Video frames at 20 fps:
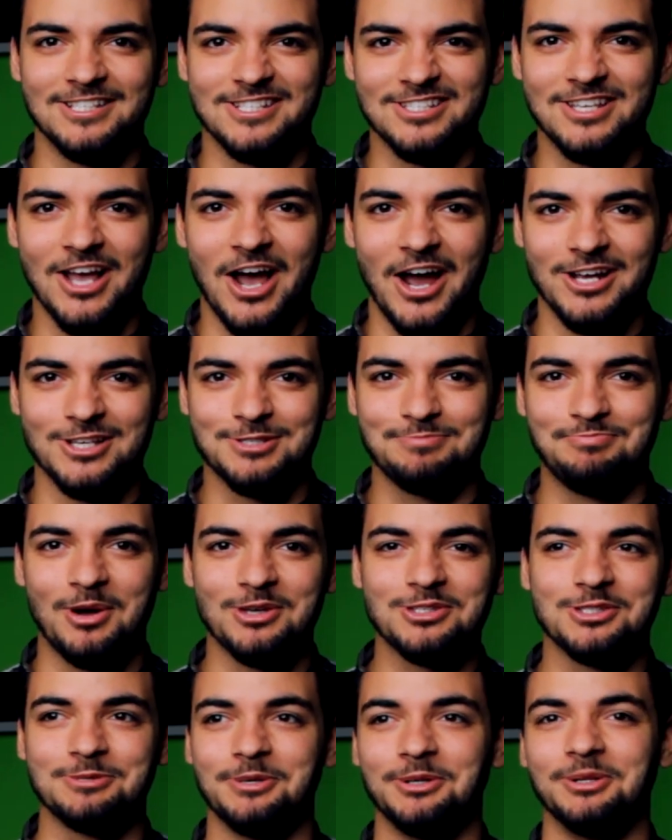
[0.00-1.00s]
high as
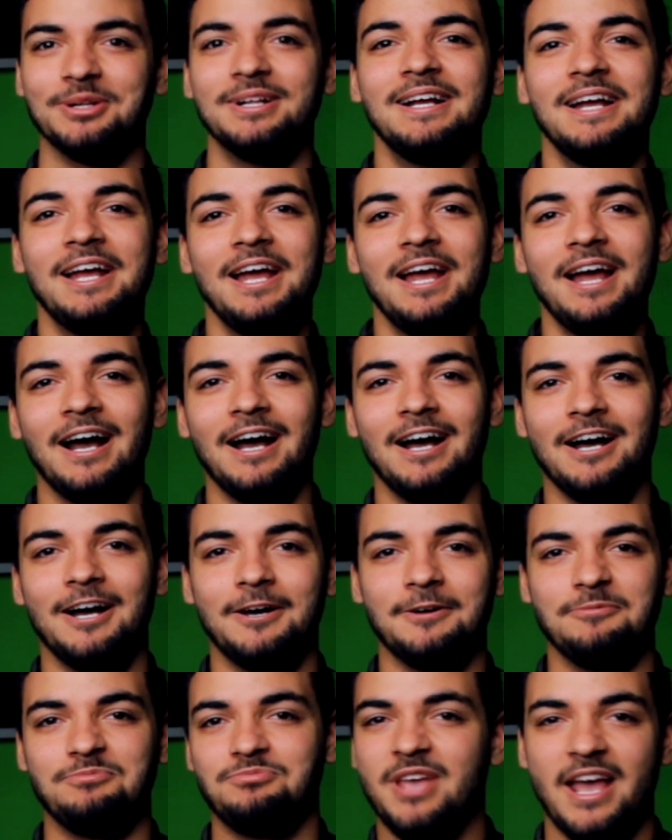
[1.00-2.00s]
possible.
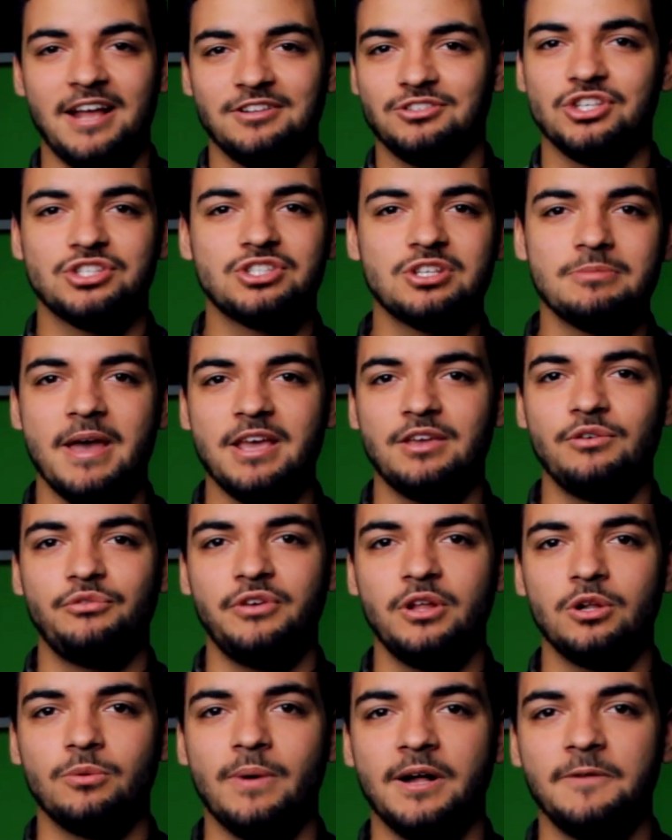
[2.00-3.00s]
Yeah, just to make you
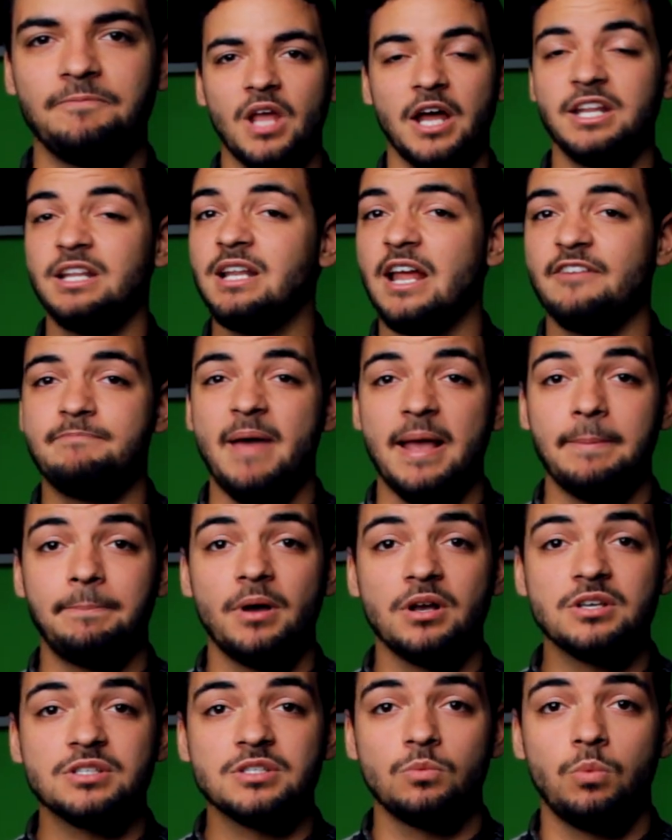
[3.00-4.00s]
feel well. I didn't have bed
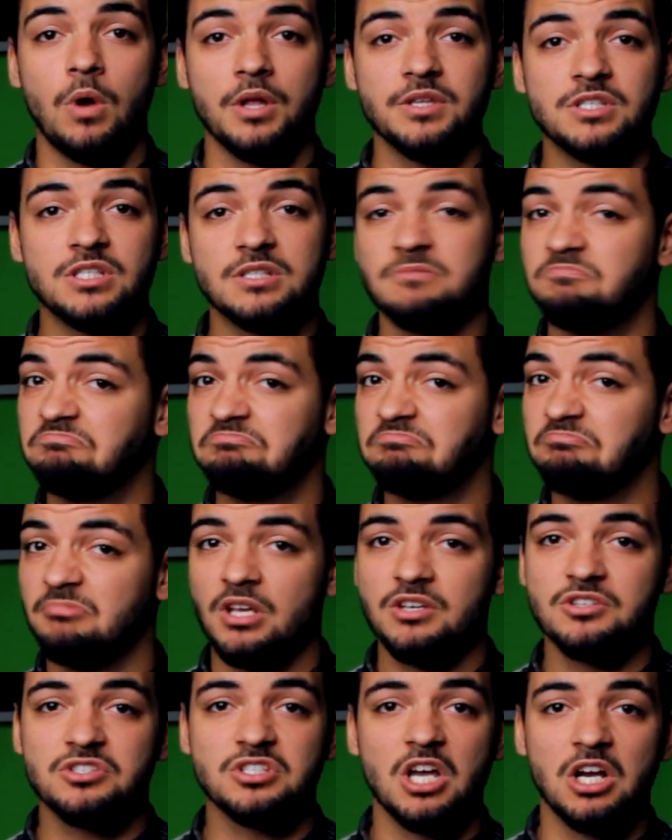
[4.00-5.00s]
bugs once,
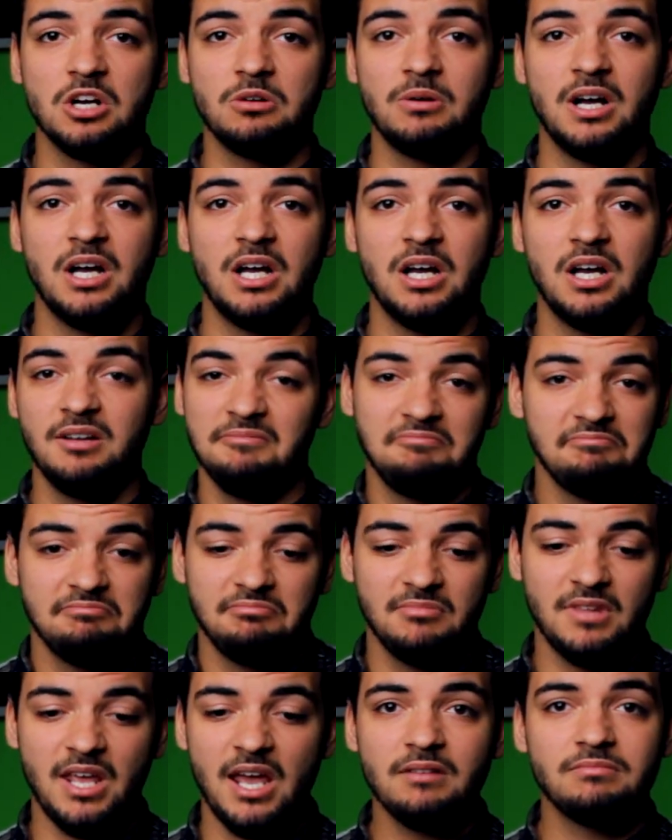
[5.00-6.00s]
so
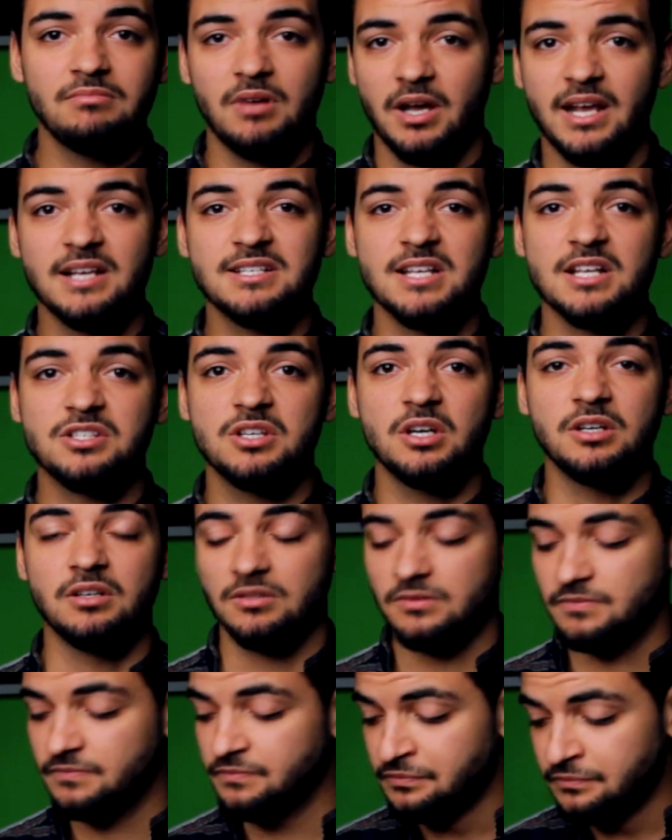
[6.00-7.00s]
yeah, I guess that's good.
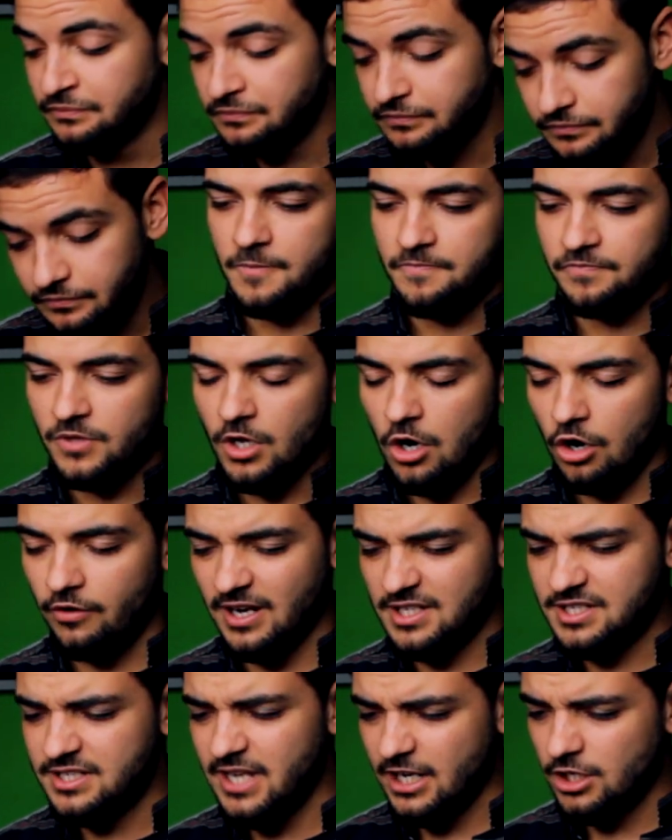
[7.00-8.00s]
All right,
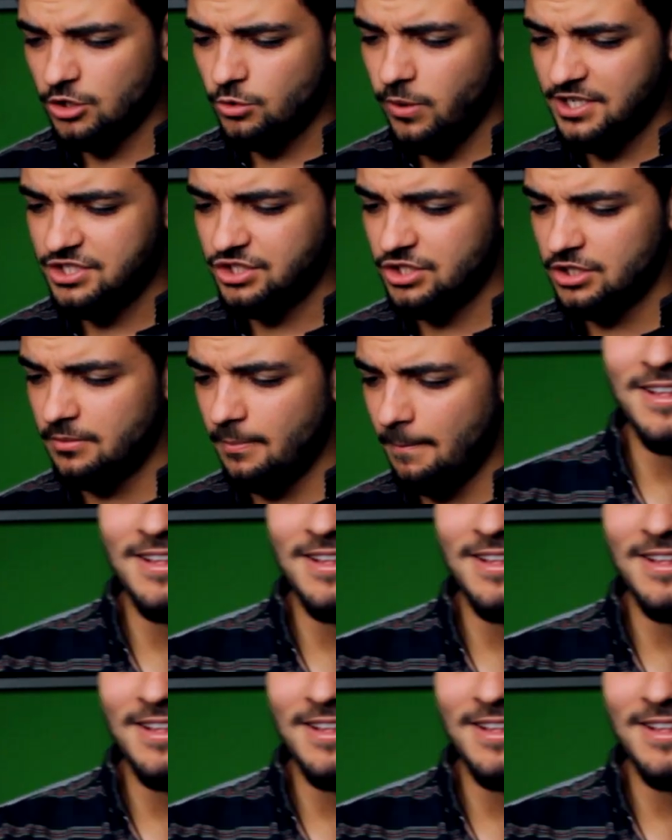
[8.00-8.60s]
second question.